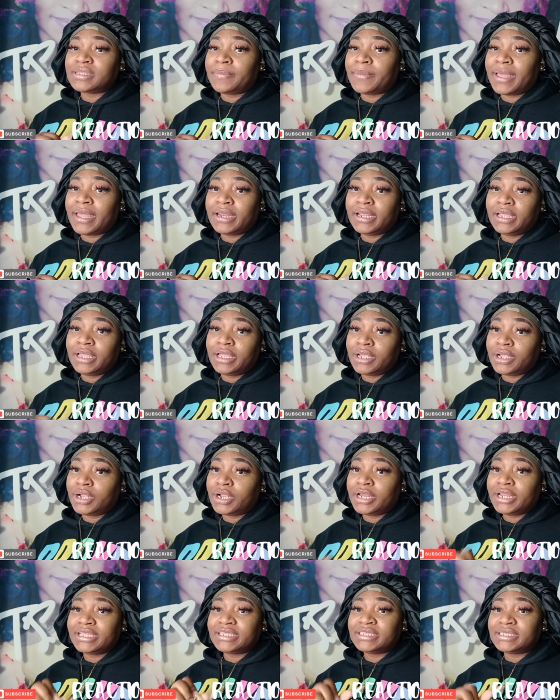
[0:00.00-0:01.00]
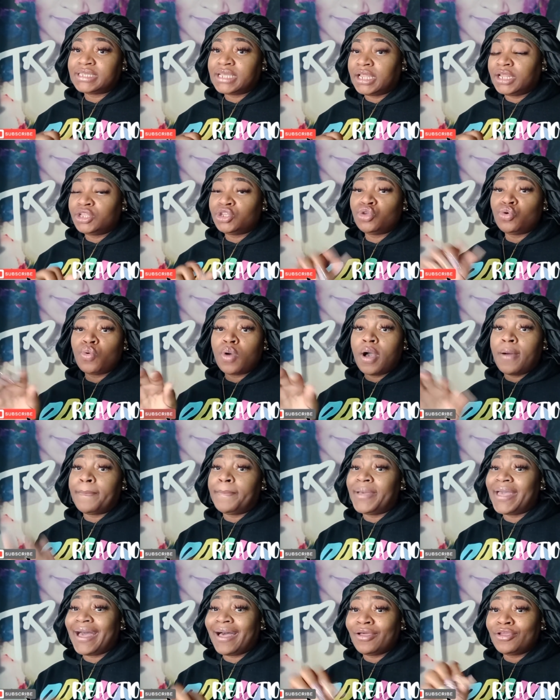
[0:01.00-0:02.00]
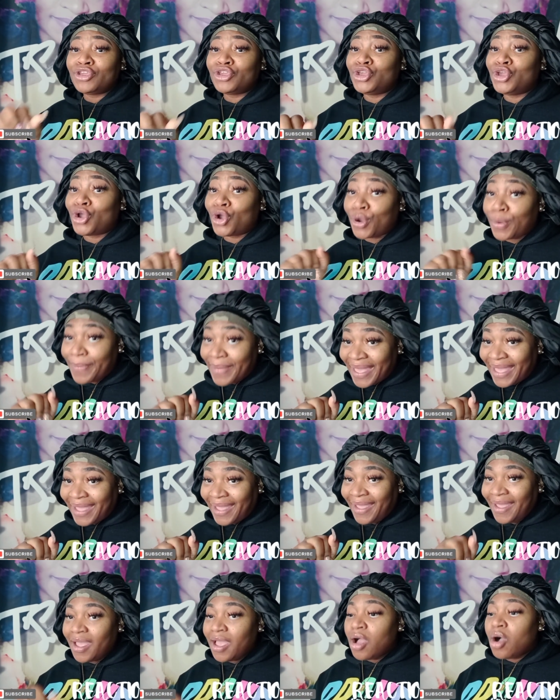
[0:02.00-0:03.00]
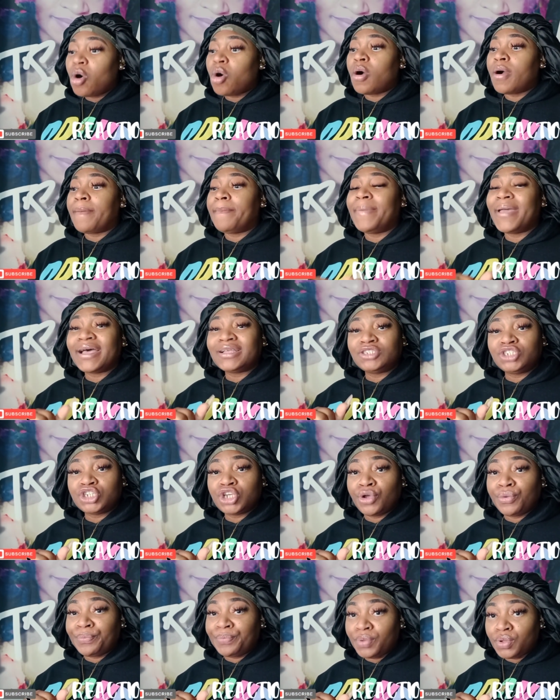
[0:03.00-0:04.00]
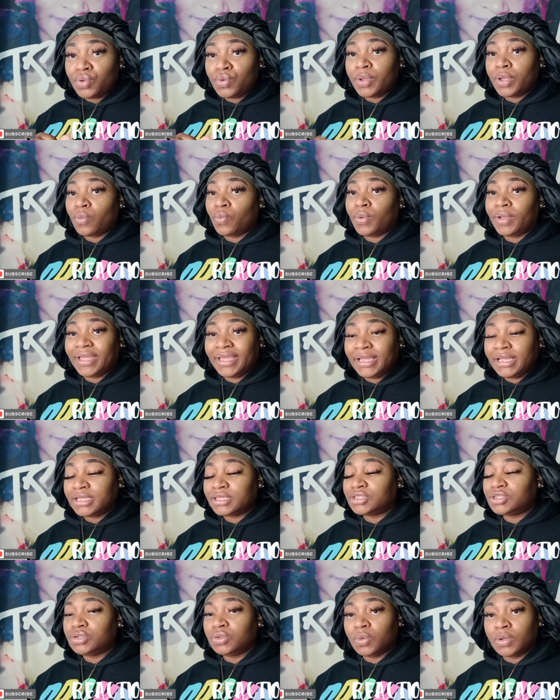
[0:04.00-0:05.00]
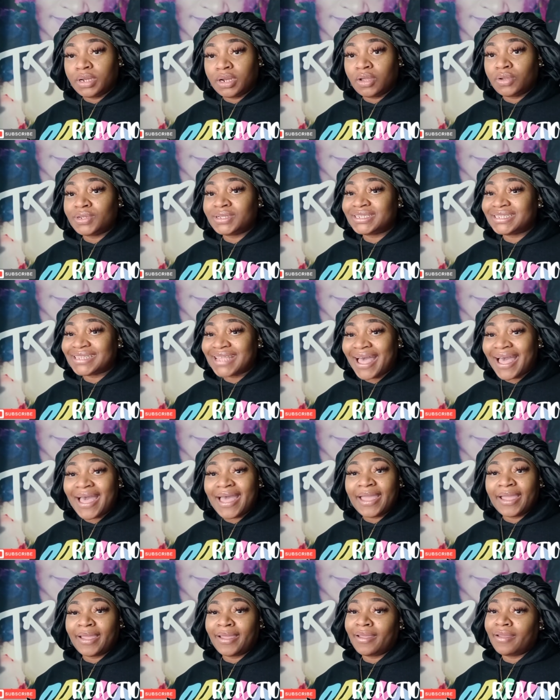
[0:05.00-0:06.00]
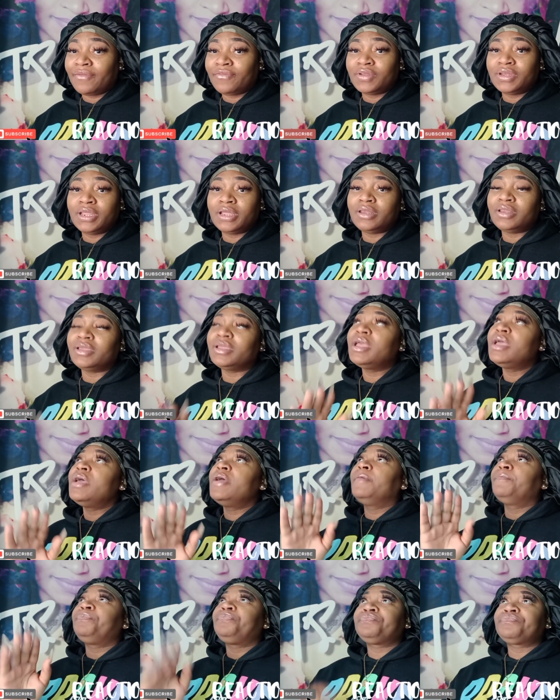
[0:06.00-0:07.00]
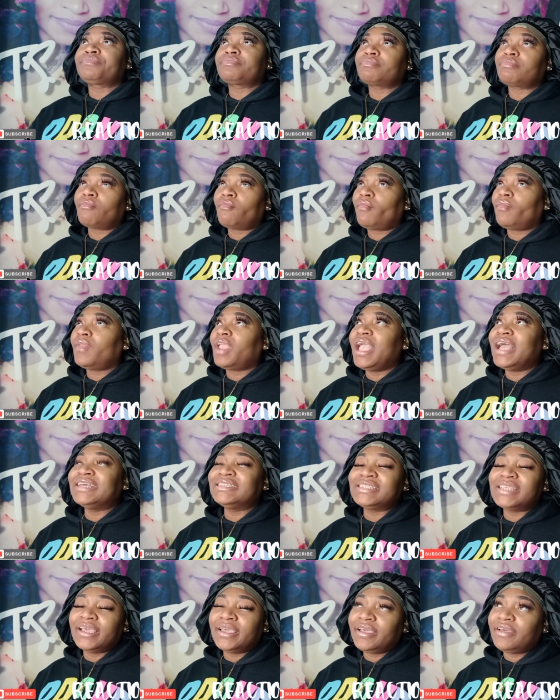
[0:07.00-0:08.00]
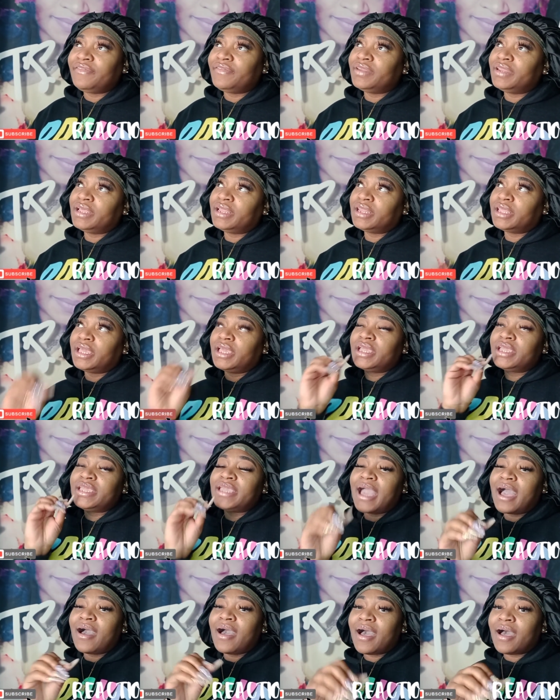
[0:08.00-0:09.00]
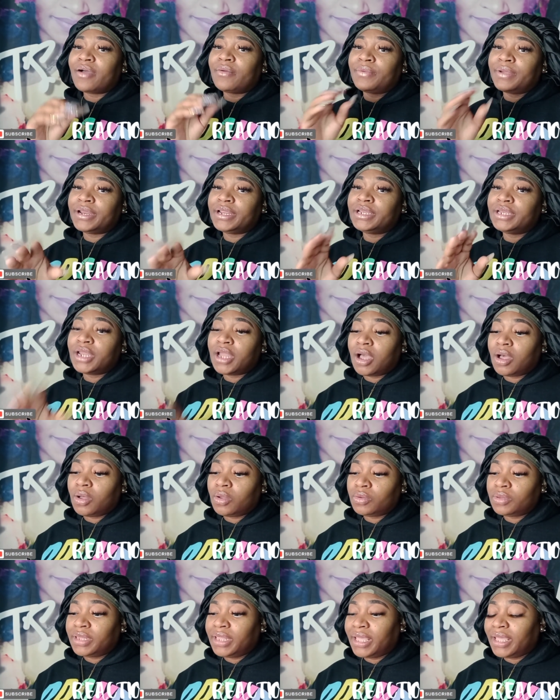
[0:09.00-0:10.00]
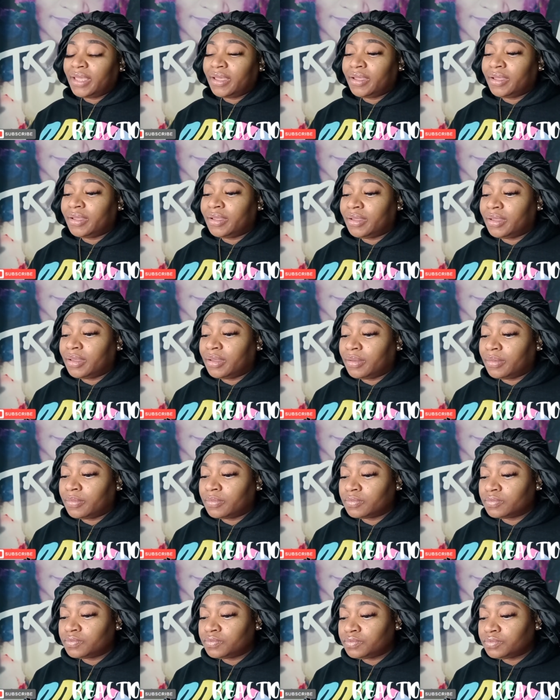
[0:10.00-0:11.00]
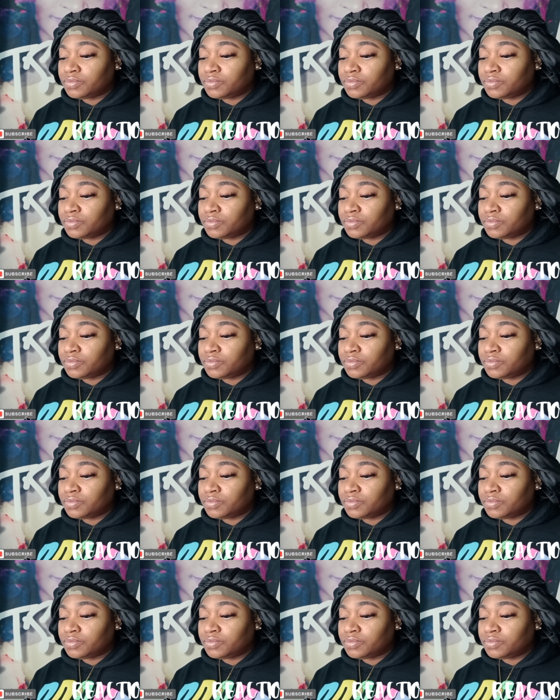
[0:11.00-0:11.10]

somebody in here that's telling you about your babe or about your boo and what he is doing on the side, and evidently, I said evidently, y'all already know that um